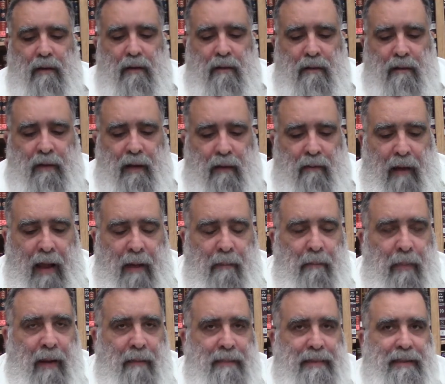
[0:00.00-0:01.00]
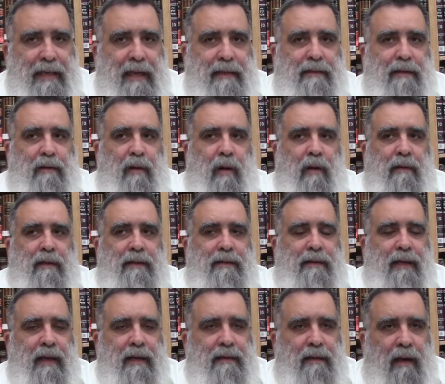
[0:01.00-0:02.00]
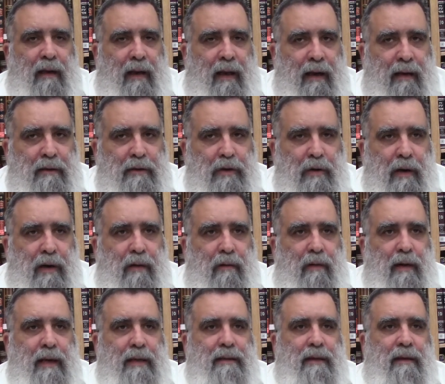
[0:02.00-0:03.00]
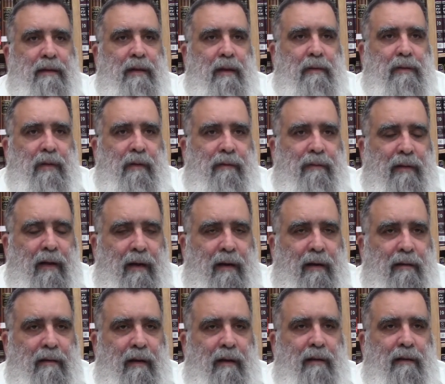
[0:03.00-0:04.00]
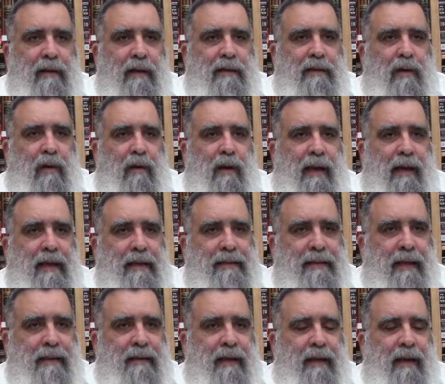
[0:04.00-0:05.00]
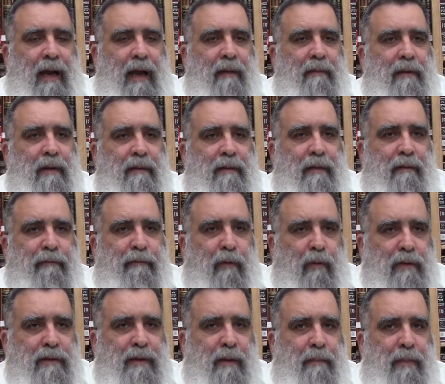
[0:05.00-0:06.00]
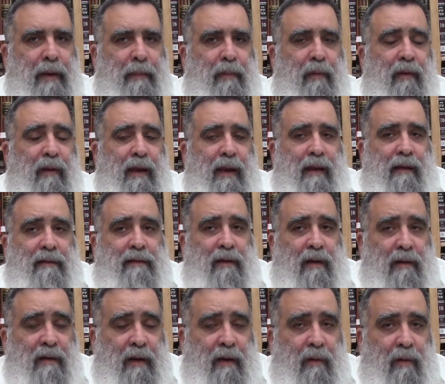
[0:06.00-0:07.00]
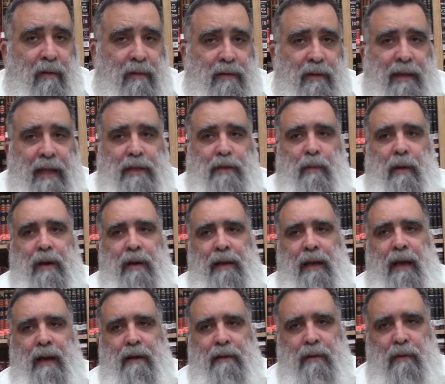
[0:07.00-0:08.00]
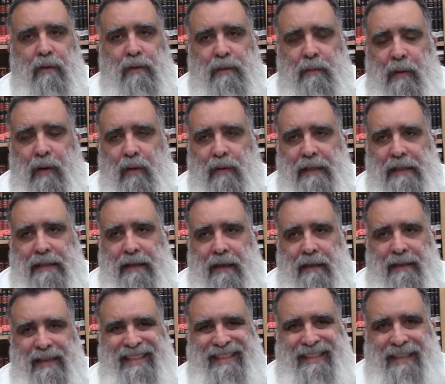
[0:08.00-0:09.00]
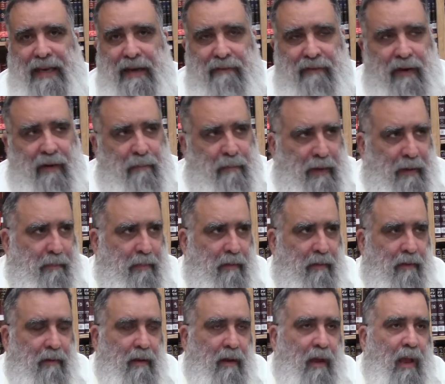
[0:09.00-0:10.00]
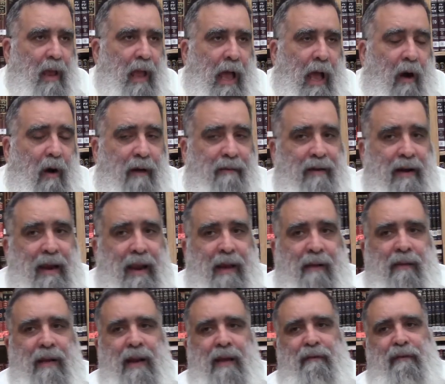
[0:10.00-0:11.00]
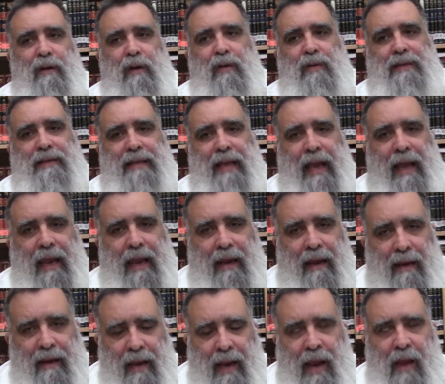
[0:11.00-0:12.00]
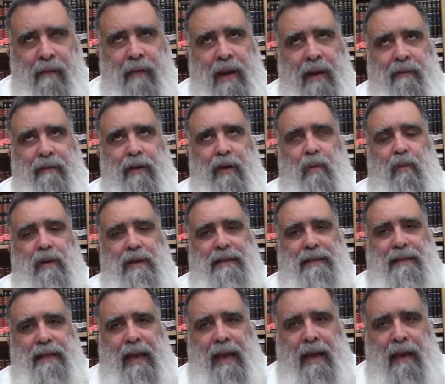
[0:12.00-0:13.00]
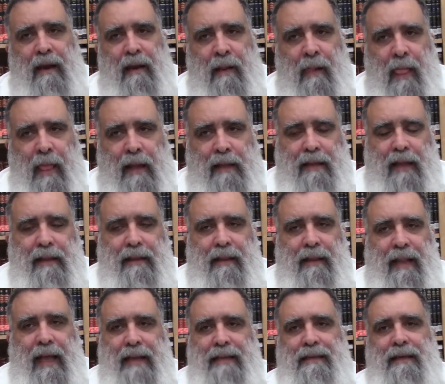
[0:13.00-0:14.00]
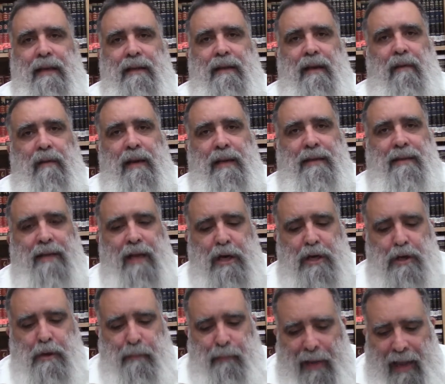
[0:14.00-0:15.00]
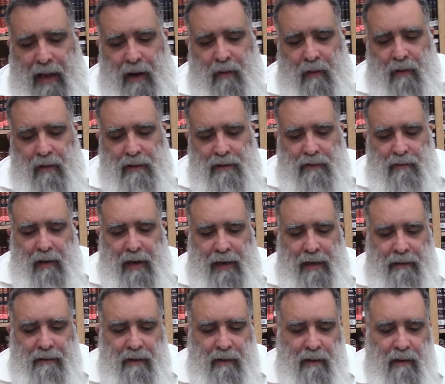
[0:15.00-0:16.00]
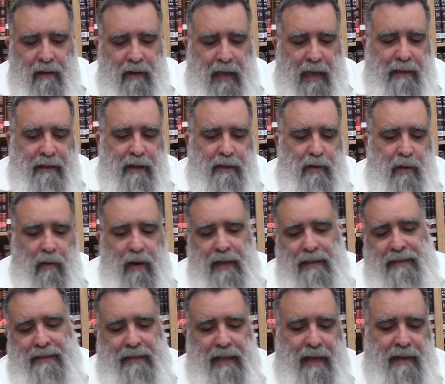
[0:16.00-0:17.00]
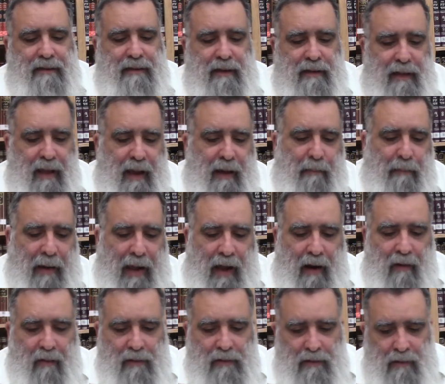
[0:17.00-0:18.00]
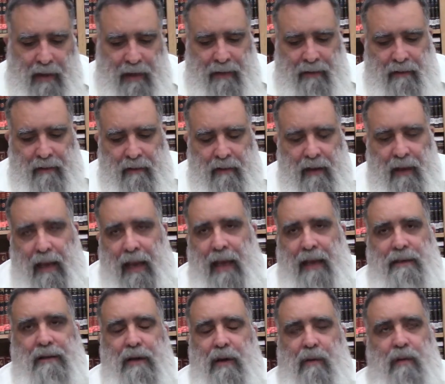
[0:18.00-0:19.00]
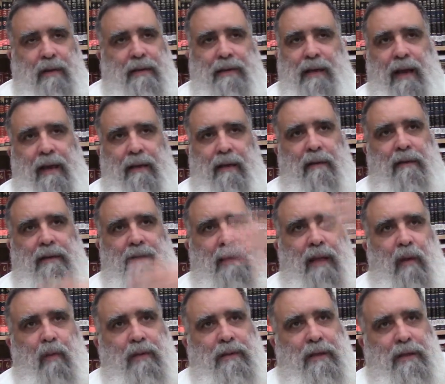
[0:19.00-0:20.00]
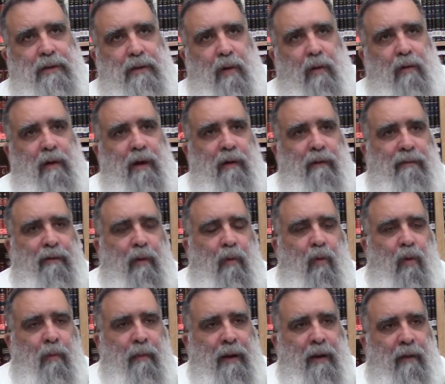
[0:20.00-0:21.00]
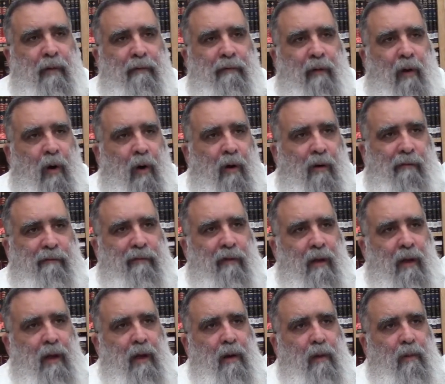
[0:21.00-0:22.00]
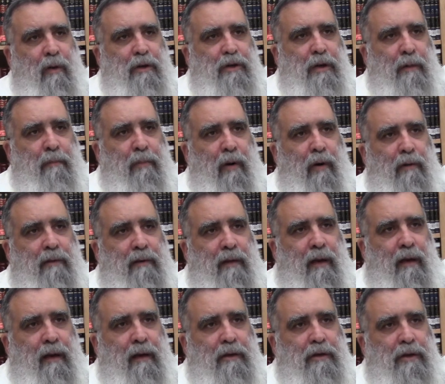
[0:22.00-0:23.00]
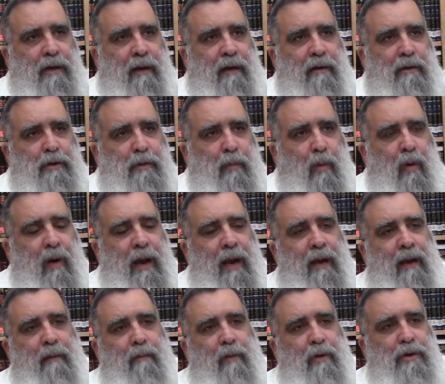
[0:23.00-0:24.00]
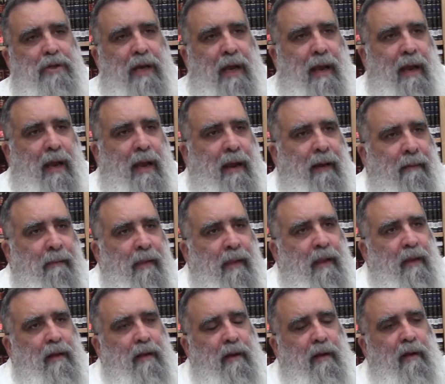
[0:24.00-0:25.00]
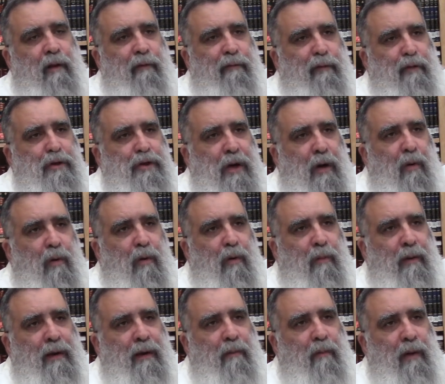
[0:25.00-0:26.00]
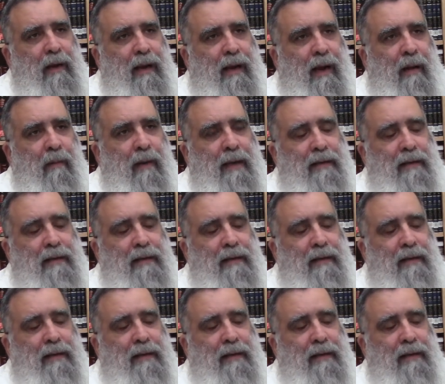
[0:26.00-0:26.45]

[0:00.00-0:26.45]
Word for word: the Rambam says that all these things are like trickeries in terms of the, the it's called achizat enaim, the, the fools the people, ears, you know, so that's why you're not allowed to do so, because it's like deceiving people. However, even if you say, even if you would say, that let's say there is such powers, right? And the Torah says that there are powers, right? As you could say that there was a story of the woman of Ov, when she brought uh, Shmuel and Moshe, you know, for Shaul when, when he came.